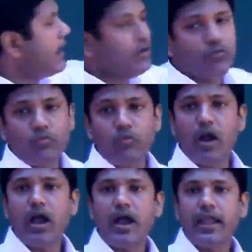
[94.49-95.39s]
and
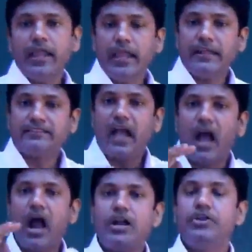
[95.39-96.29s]
y is
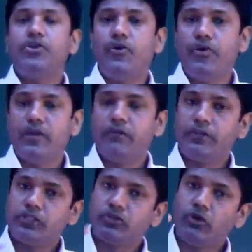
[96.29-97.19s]
unknown,
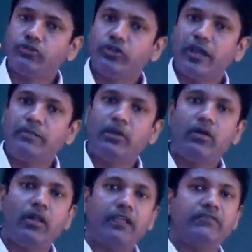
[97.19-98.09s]
which is also can be
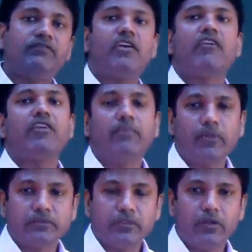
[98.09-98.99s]
called as
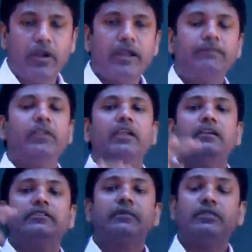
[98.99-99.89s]
variables, alright?
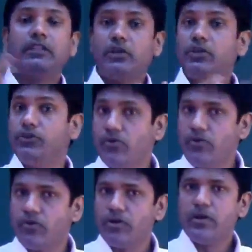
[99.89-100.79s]
Something that you don't
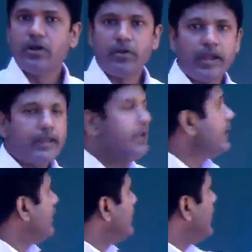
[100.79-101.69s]
know, alright?
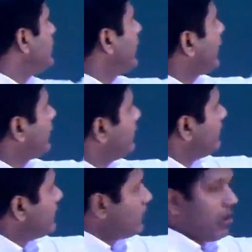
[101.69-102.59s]
And then you got a
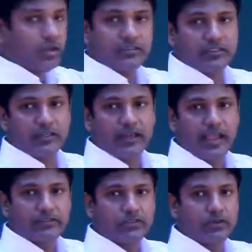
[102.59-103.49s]
constant
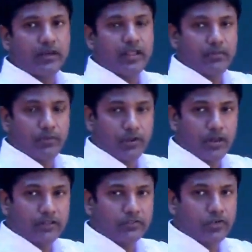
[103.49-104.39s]
next to it. In other words, we
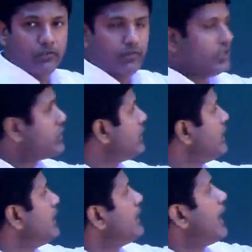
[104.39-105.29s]
call this coefficient,
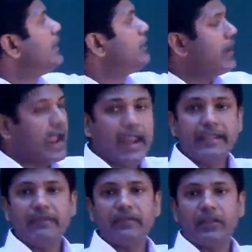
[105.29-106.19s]
and then you're
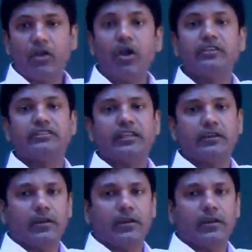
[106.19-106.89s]
adding it with a constant,